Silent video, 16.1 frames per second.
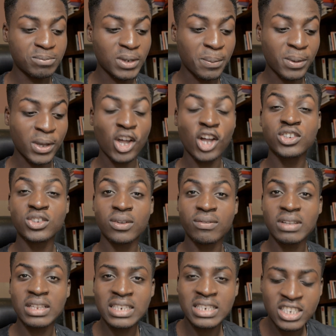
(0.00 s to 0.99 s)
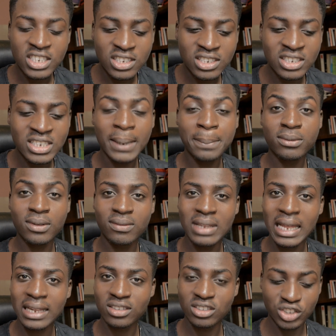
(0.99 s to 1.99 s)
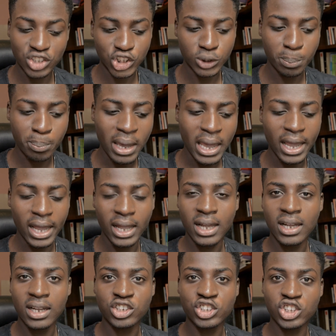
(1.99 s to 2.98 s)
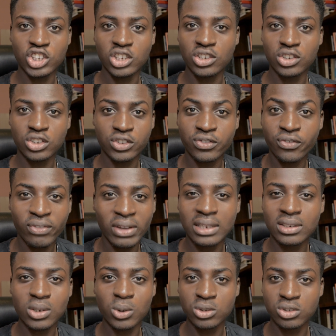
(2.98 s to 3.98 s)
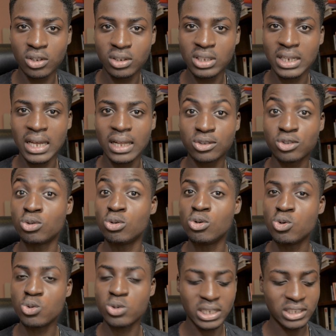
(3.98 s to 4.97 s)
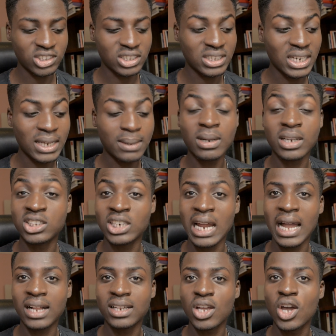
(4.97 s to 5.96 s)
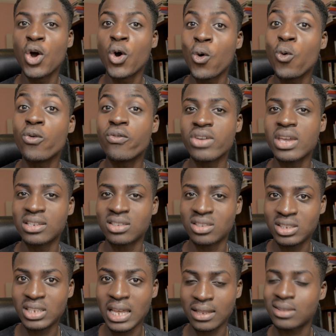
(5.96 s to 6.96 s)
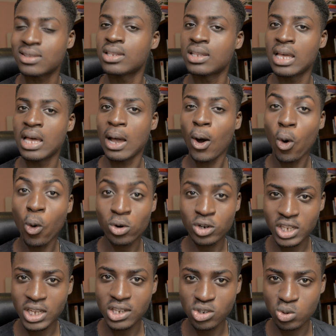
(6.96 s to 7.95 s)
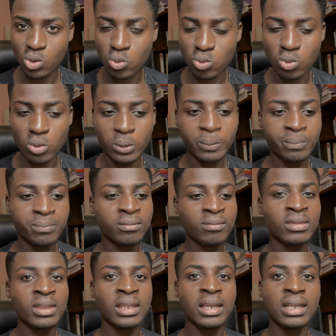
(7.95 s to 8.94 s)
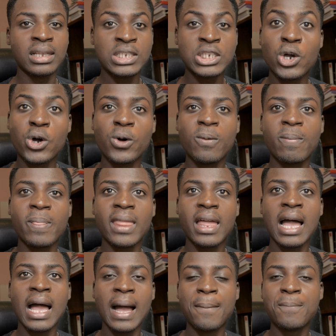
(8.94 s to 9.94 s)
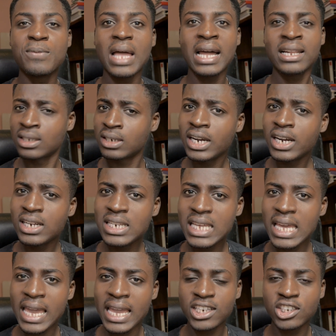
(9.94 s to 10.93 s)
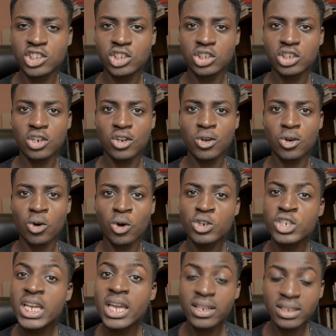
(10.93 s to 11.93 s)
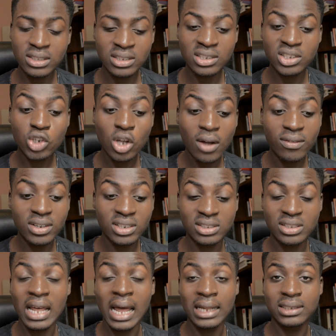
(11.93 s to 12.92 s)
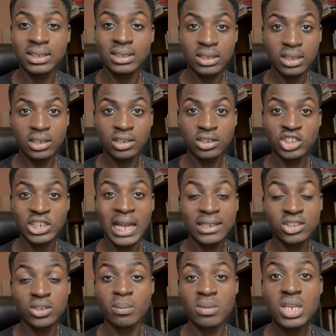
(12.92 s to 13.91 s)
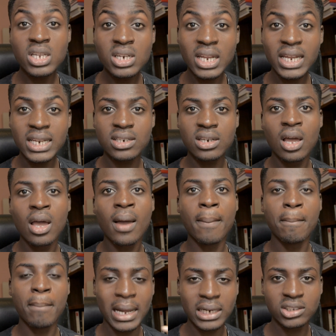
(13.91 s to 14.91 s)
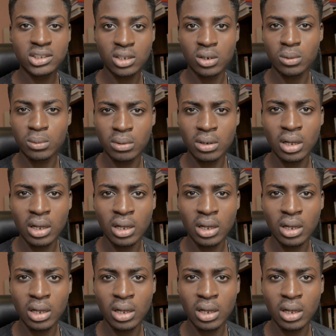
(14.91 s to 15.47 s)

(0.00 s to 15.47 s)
because of the depth of that despair, she felt there was nothing else to lose, and she named her child Who Fears Death, Onnedi. So at an early age, Onnedi discovers that she has some innate magical